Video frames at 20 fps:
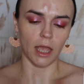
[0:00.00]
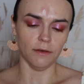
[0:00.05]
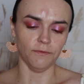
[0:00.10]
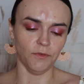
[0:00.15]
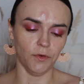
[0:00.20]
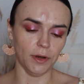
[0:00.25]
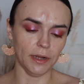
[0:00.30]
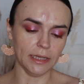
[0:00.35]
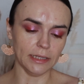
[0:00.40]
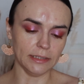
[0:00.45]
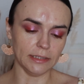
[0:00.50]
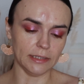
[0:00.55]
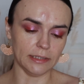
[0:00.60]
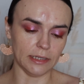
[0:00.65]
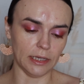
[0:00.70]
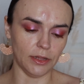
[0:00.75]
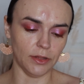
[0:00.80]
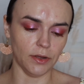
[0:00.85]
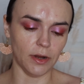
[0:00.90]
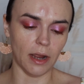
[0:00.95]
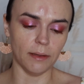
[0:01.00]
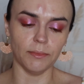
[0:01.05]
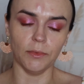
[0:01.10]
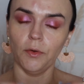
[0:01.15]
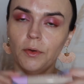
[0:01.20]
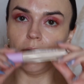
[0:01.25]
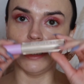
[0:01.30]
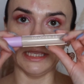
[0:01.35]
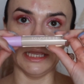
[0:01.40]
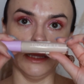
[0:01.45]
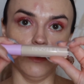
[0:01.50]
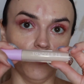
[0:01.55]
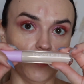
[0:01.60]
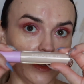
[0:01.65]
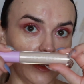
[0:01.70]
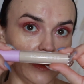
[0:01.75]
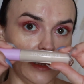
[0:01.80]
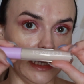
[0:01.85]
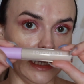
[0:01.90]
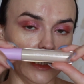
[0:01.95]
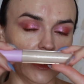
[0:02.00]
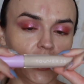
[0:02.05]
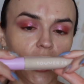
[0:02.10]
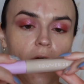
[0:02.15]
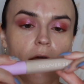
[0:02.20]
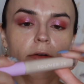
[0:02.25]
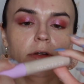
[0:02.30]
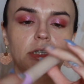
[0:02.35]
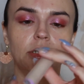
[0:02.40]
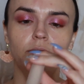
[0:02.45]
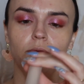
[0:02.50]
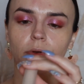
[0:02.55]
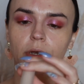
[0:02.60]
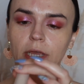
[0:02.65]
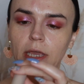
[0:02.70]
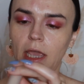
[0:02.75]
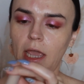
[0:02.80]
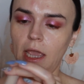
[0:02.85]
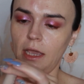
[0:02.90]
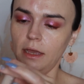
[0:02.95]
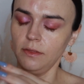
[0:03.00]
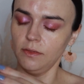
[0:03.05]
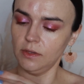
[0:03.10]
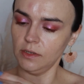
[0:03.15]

And for concealer, I'm going in with the Tower 28.